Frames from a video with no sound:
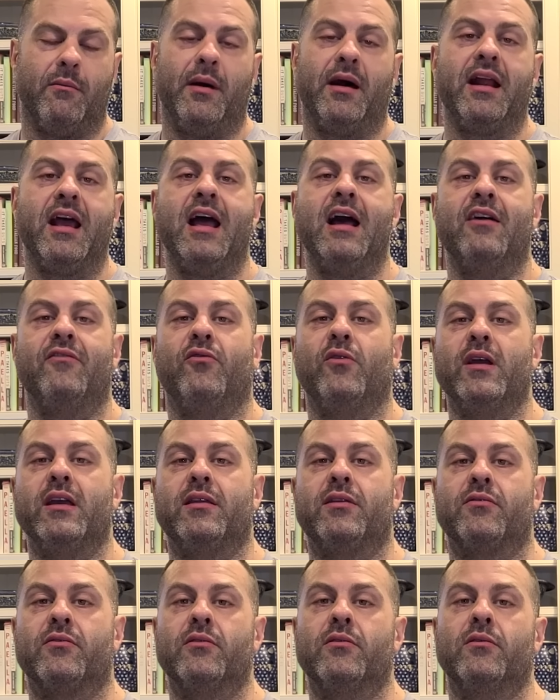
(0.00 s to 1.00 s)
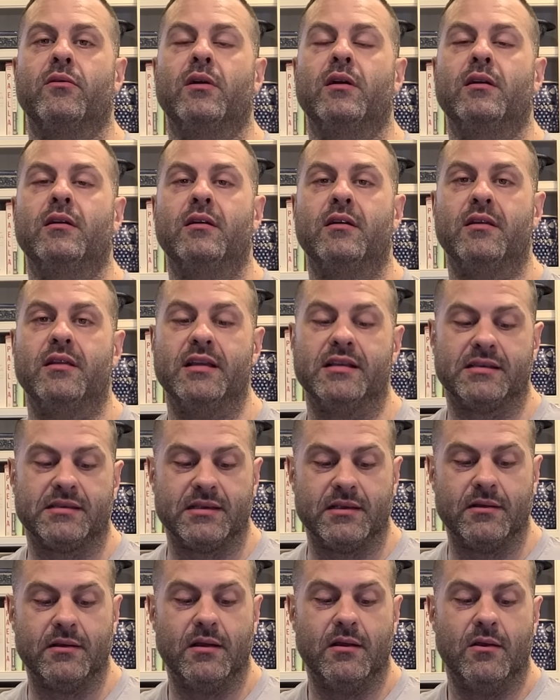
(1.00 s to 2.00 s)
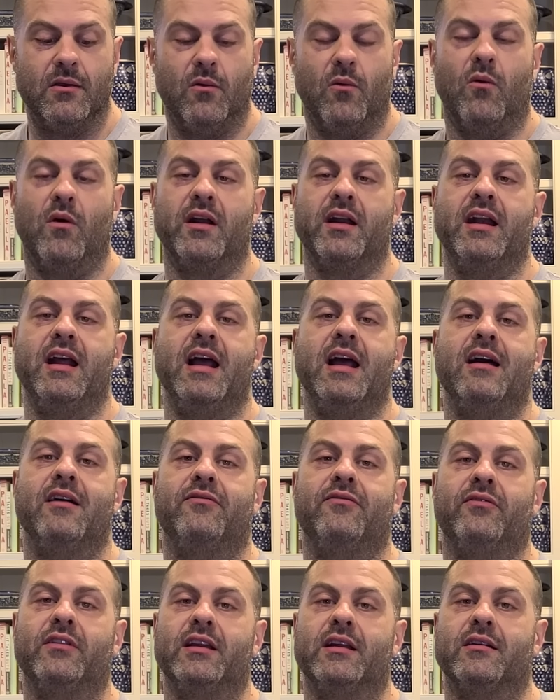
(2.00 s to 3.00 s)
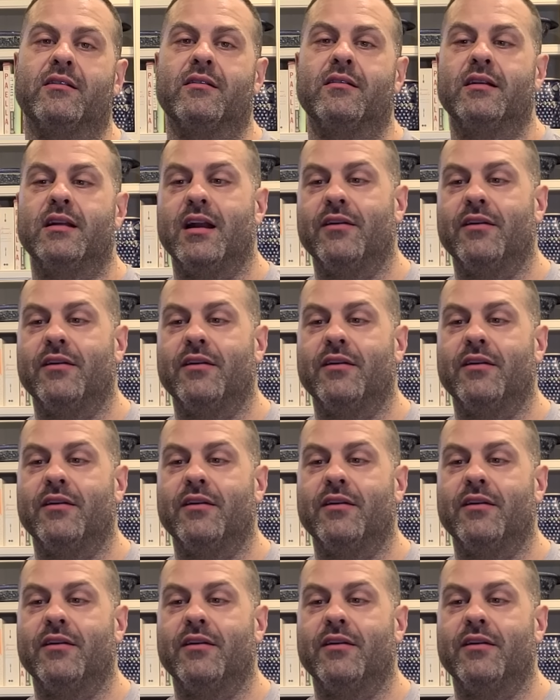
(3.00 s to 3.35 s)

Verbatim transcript: I'm about halfway through this one and a half liter.